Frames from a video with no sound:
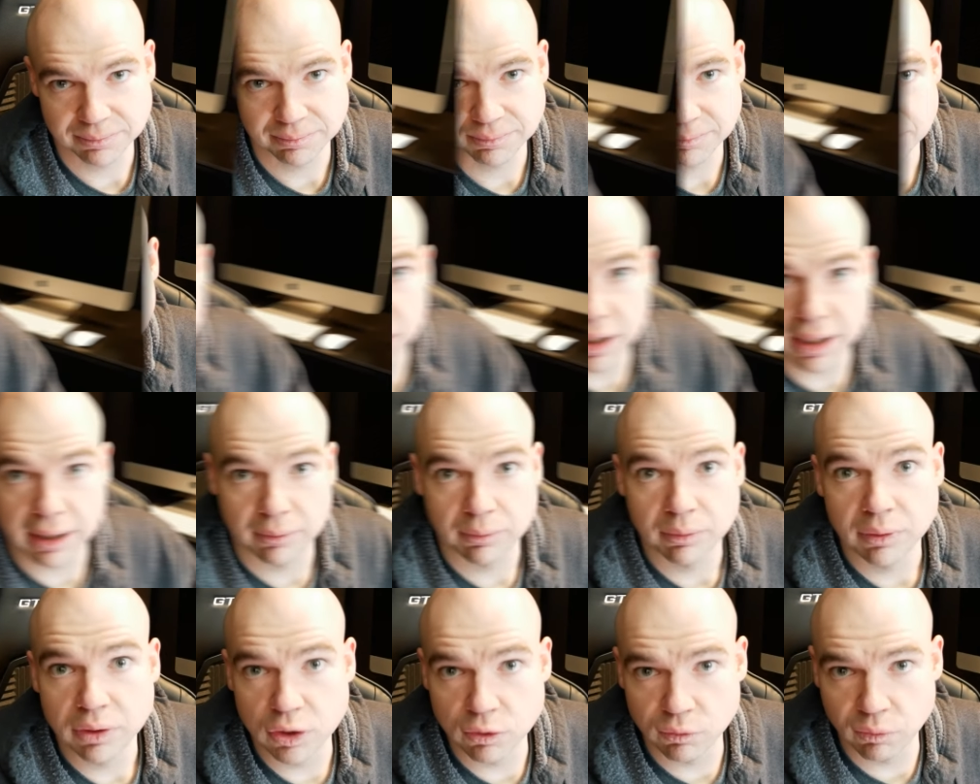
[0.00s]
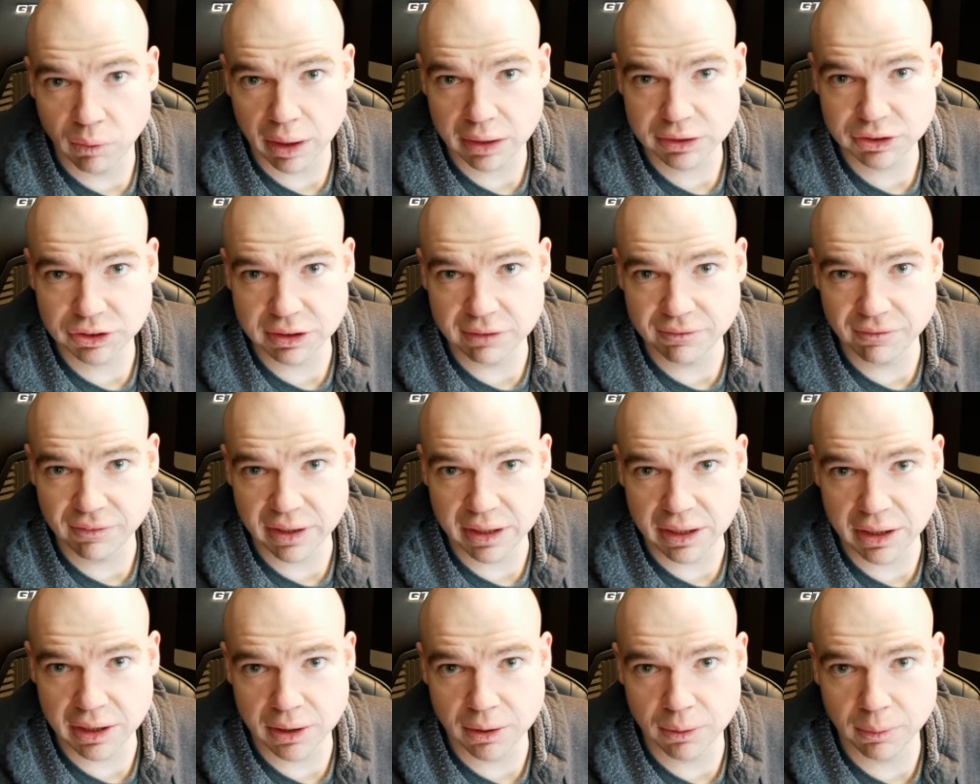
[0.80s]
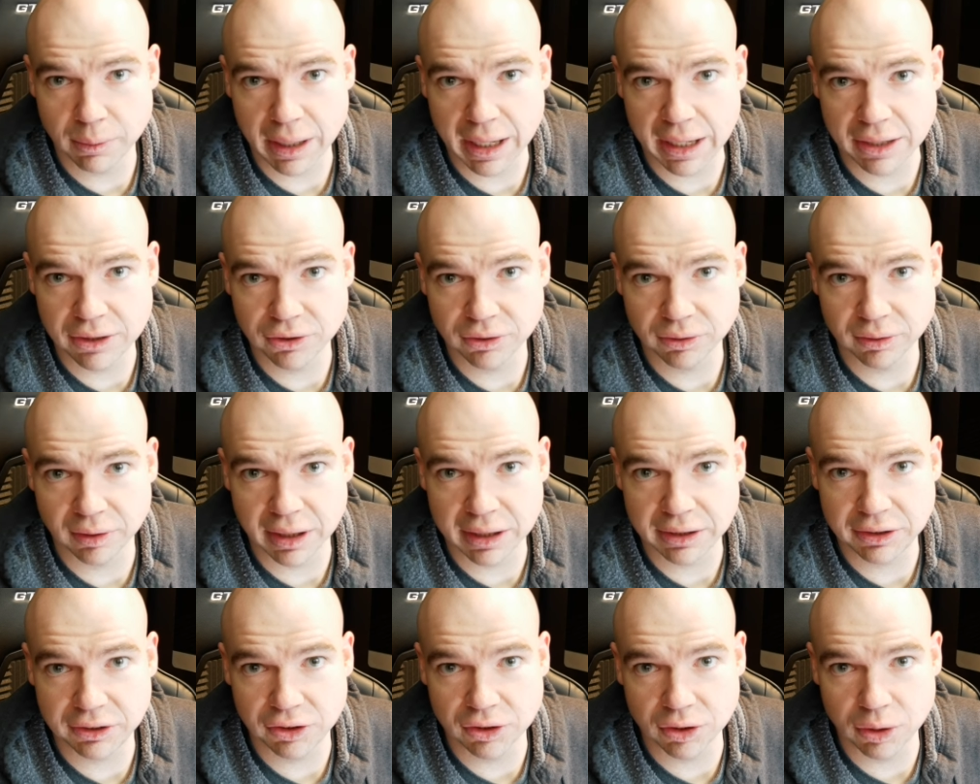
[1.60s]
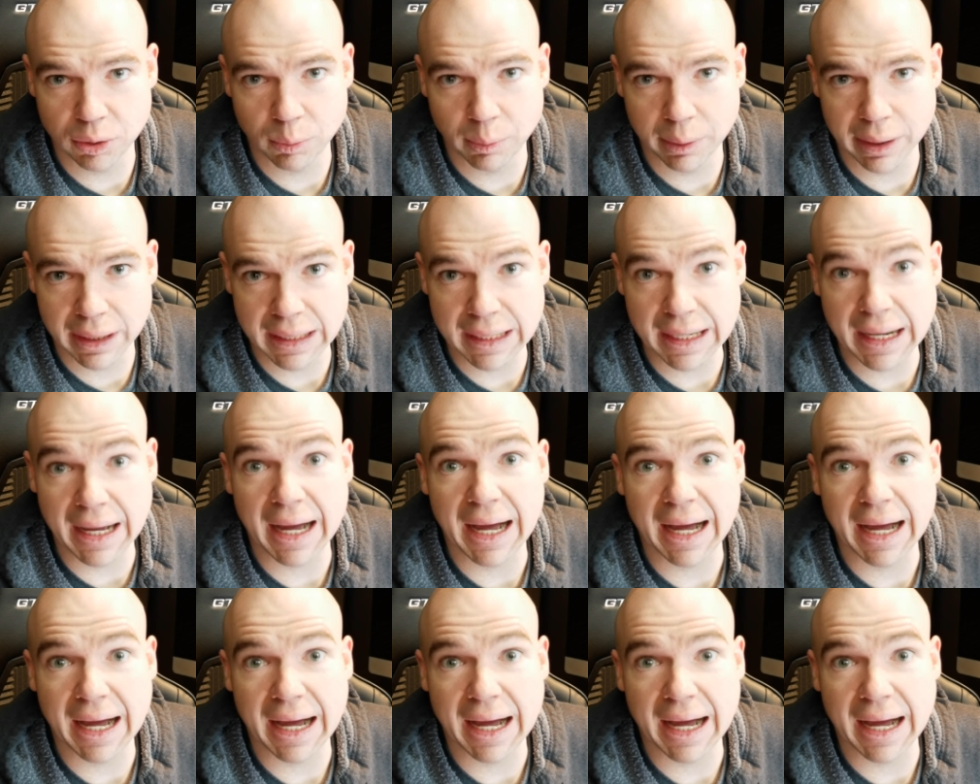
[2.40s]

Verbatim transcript: So now you watch the video and you're like, you know what?